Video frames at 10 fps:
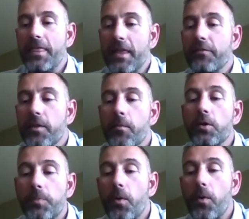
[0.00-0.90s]
I think for the
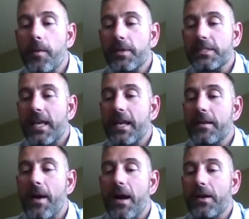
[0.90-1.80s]
most part, what I'm excited
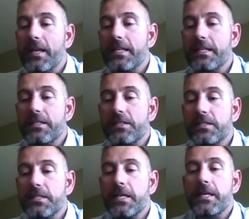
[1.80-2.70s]
about
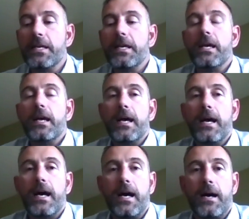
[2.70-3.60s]
is
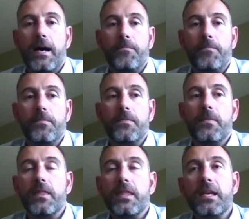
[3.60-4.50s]

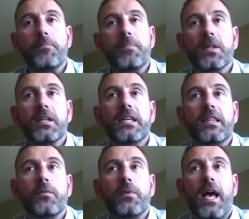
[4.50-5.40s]
the ability
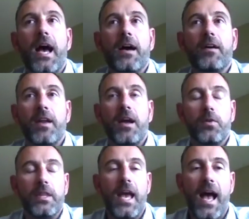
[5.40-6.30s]
that we have now,
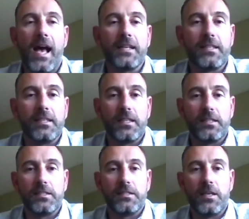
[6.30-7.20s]
or the access, I
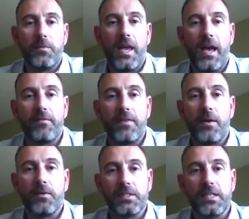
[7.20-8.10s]
should say, we have
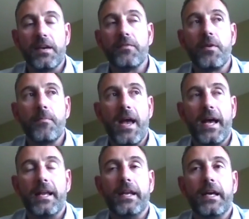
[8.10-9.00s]
now as the
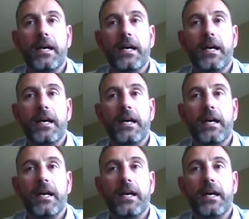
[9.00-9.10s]
everyman